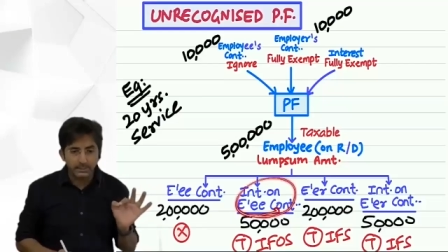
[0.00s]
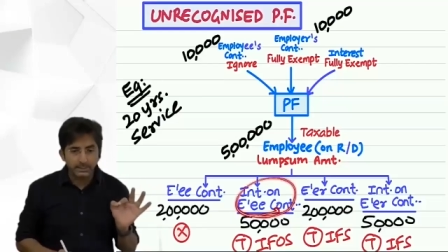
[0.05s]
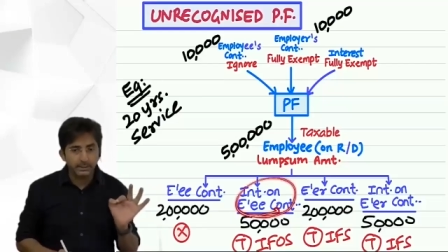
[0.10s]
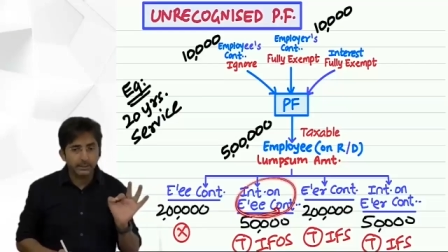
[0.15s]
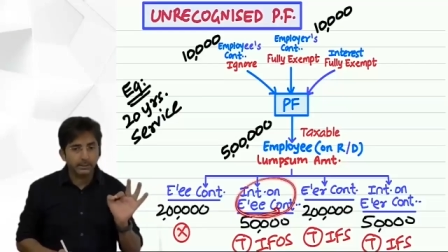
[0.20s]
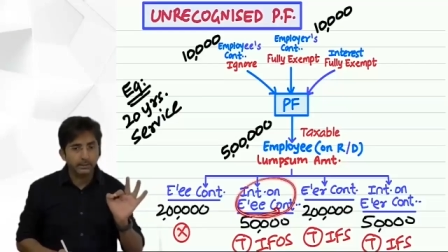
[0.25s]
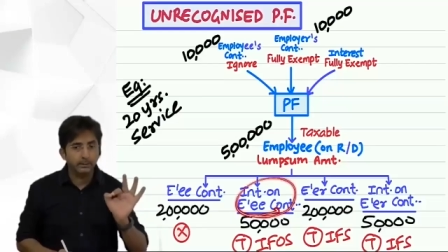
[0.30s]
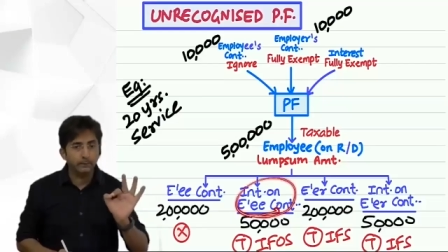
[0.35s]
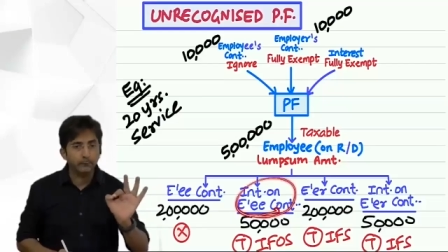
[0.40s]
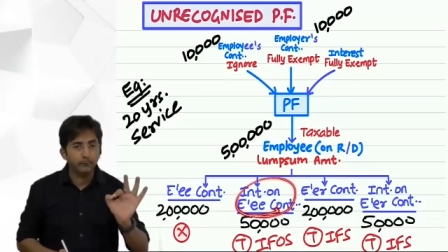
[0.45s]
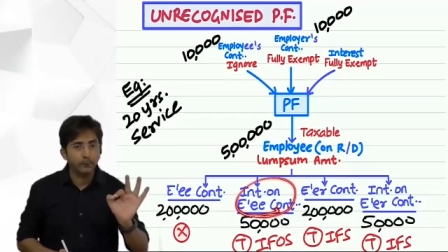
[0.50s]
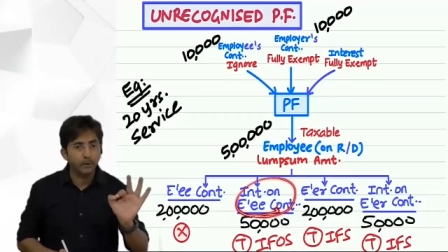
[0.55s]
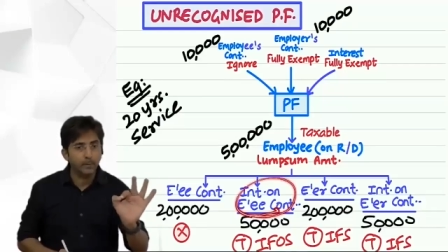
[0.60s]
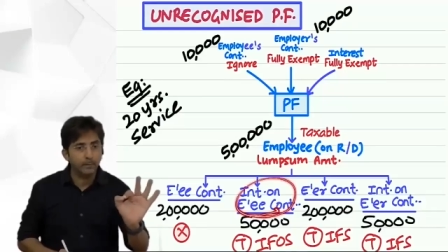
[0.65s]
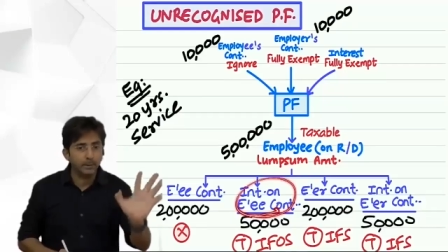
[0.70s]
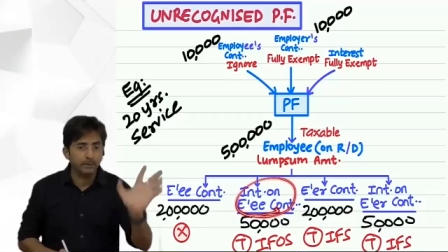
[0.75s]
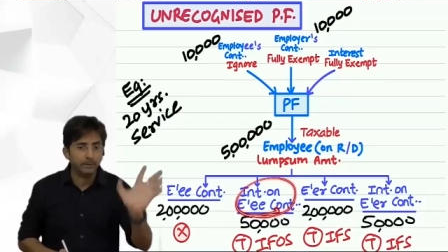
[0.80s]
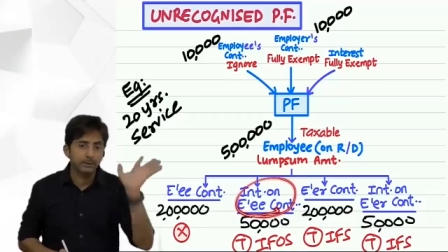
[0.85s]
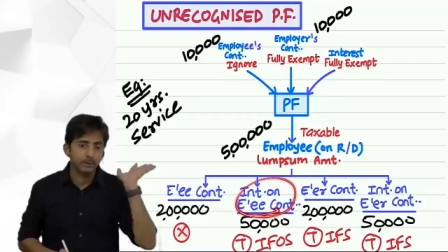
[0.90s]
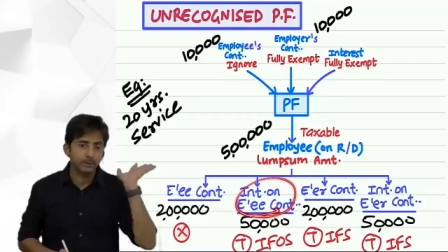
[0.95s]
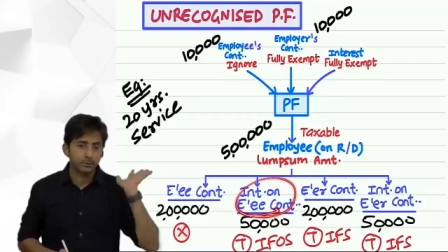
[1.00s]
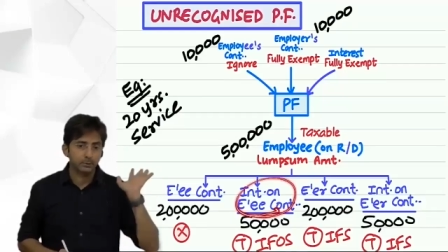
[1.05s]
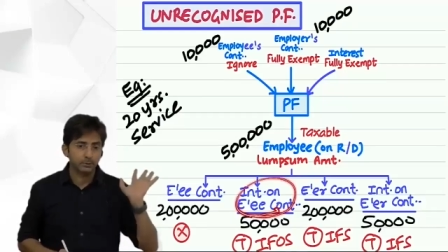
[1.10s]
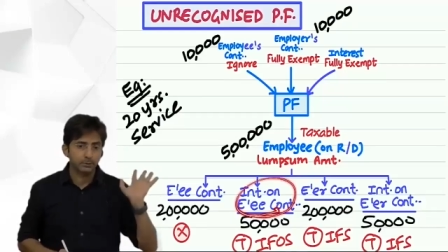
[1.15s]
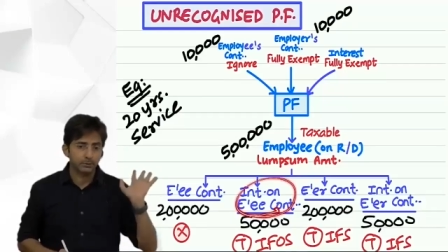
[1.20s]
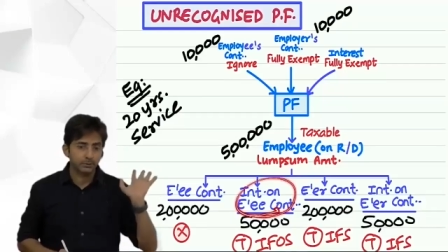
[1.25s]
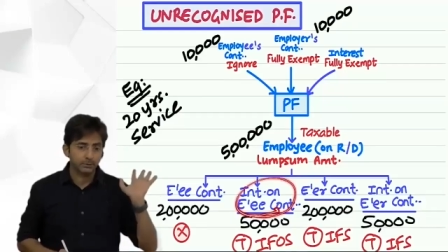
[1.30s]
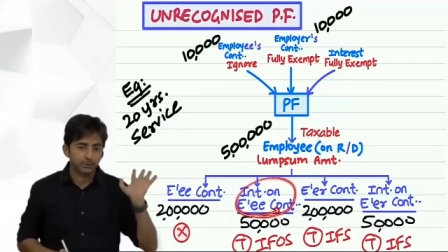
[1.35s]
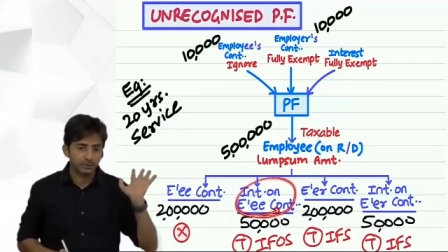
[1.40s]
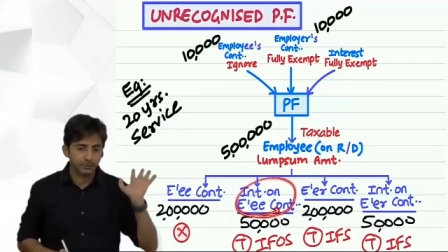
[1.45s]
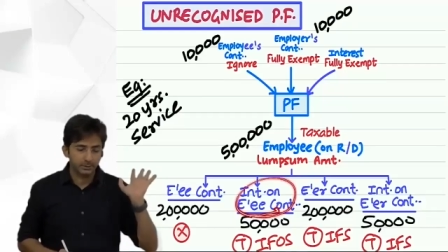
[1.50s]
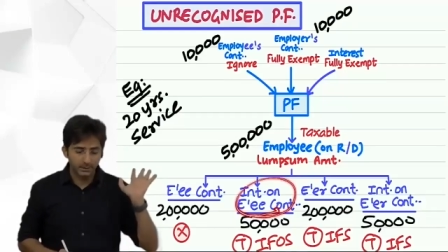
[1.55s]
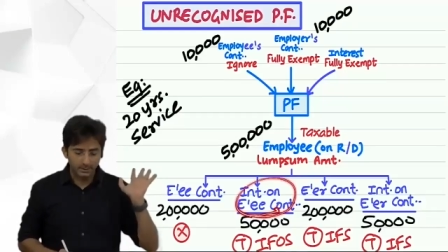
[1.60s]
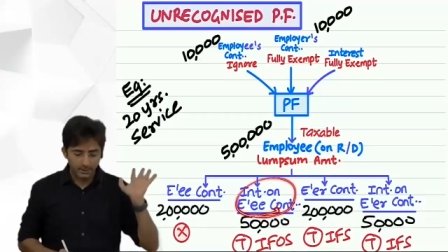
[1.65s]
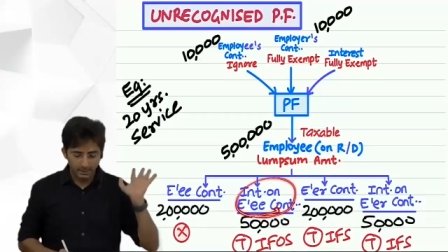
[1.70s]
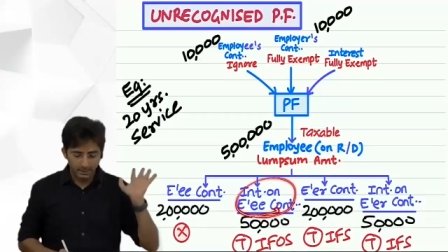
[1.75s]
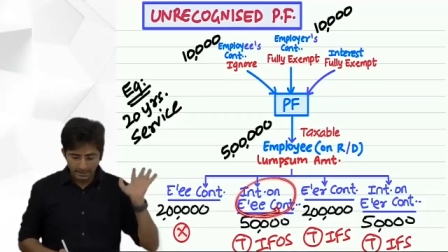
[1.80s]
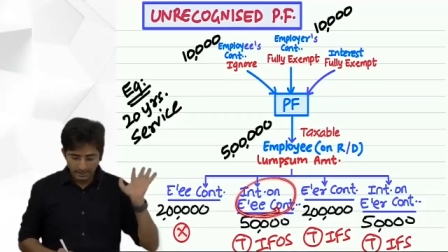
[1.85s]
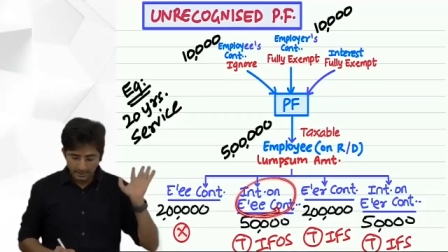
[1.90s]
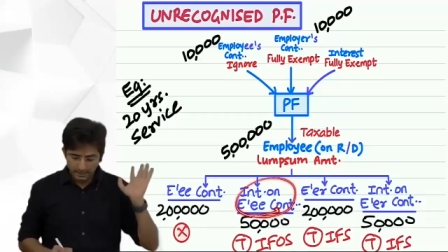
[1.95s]
income from other sources.
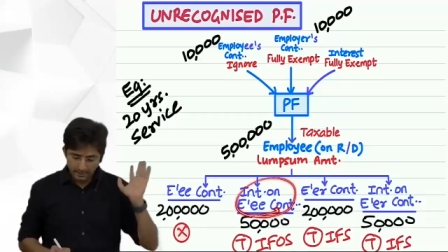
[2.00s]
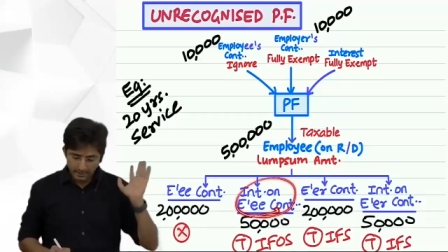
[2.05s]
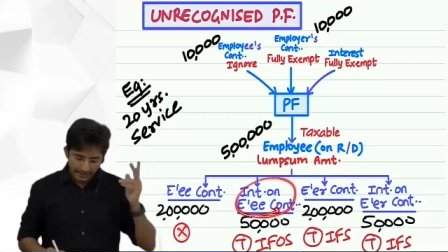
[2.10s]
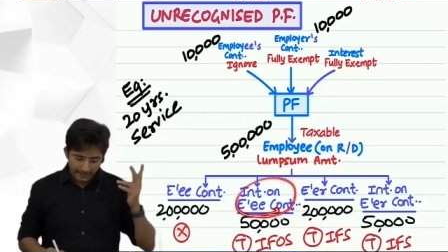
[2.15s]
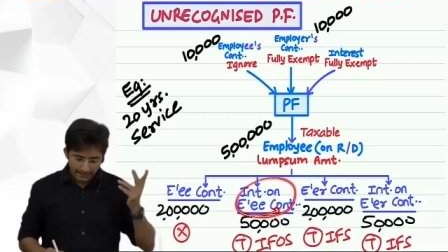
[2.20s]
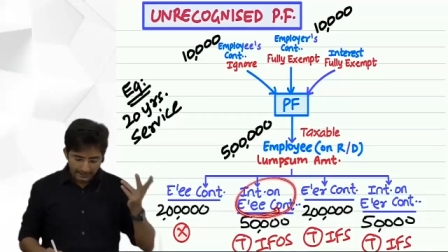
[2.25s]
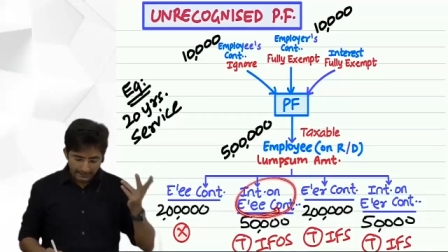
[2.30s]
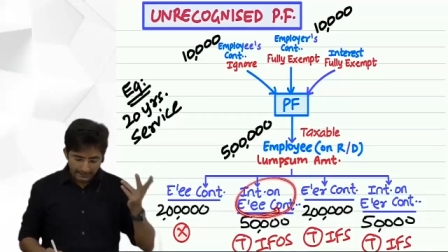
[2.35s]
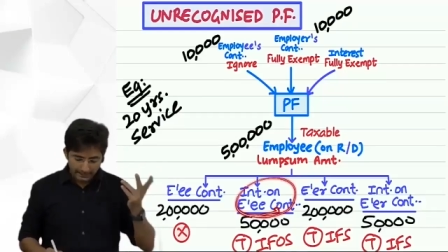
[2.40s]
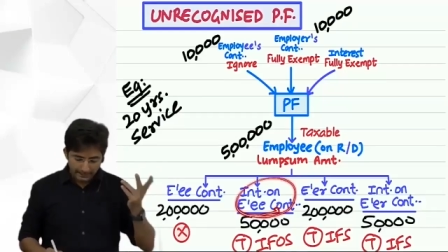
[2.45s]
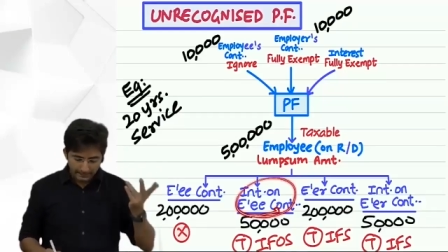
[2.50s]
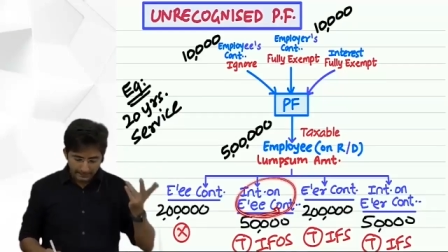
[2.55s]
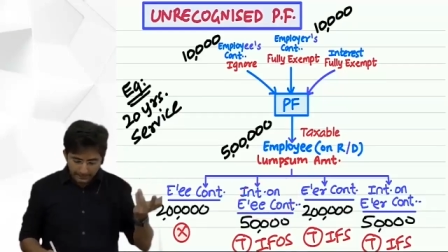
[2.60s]
And